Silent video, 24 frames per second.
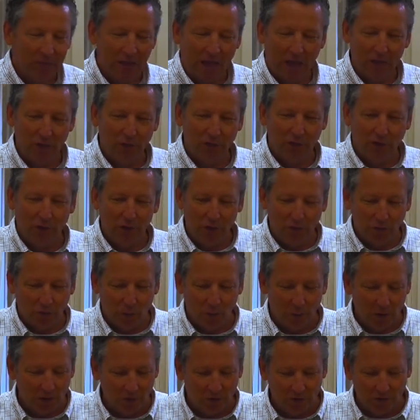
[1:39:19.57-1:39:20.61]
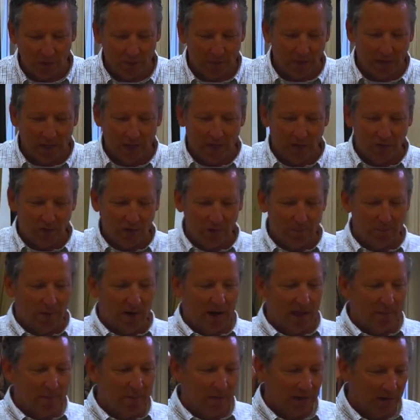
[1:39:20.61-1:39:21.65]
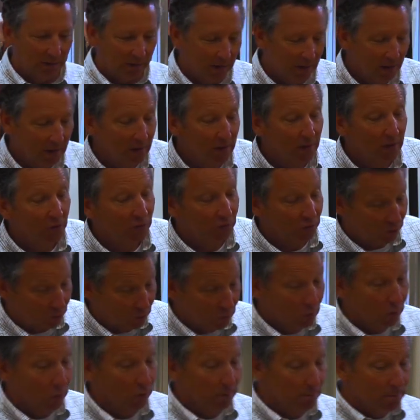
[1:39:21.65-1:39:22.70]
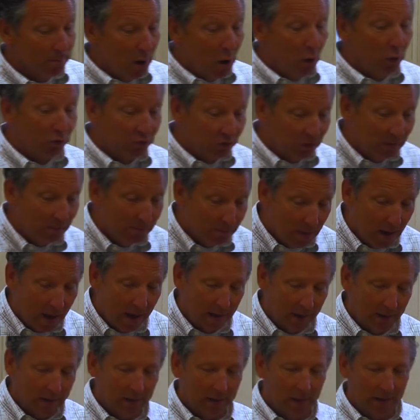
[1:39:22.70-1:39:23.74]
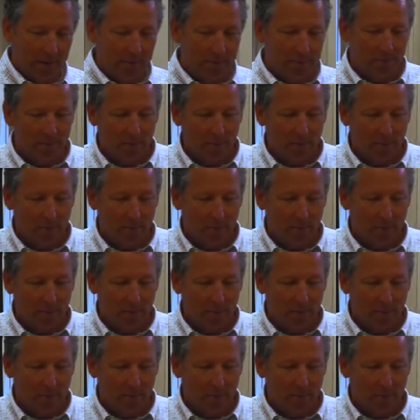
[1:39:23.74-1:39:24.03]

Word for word: I used to use the word assimilation, but I've been schooled mostly by uh,